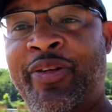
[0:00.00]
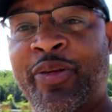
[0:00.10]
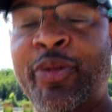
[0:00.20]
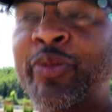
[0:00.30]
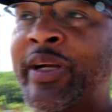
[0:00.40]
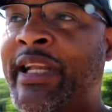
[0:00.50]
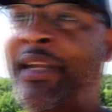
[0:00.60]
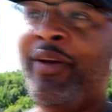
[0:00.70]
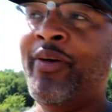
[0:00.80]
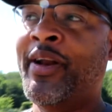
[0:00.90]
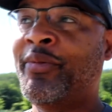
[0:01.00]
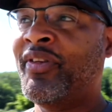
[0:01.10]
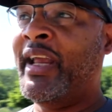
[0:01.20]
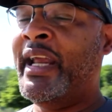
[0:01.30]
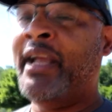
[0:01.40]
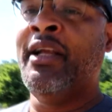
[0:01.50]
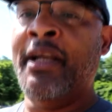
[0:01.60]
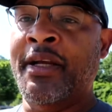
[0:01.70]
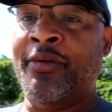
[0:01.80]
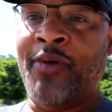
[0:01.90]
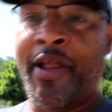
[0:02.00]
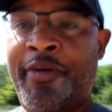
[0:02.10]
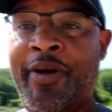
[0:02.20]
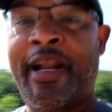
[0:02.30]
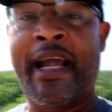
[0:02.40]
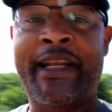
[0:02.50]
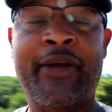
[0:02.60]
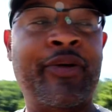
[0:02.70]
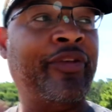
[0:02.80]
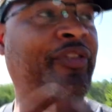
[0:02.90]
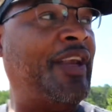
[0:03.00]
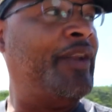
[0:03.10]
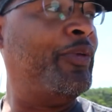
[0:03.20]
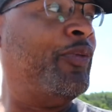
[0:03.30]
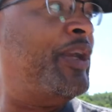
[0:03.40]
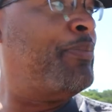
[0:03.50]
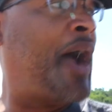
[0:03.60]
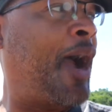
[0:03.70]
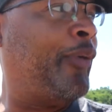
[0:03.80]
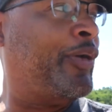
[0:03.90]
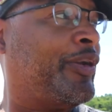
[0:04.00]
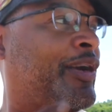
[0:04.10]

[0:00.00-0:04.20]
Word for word: to do with it. You know what I'm saying? Whether or not they're going to send the repower to